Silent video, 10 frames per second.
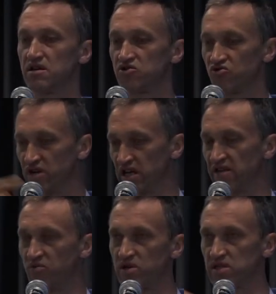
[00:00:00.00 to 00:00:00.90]
together
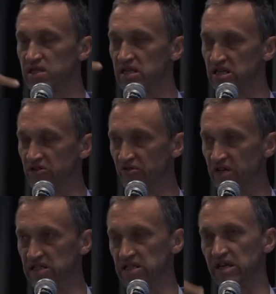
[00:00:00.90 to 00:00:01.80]
with
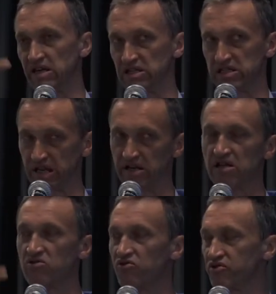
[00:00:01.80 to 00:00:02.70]
increased
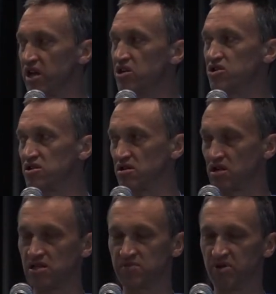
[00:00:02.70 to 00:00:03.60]
external rotation,
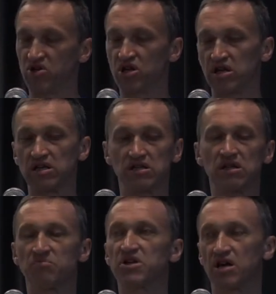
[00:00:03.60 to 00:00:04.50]
especially in
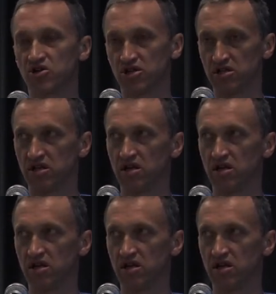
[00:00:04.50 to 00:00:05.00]
abduction,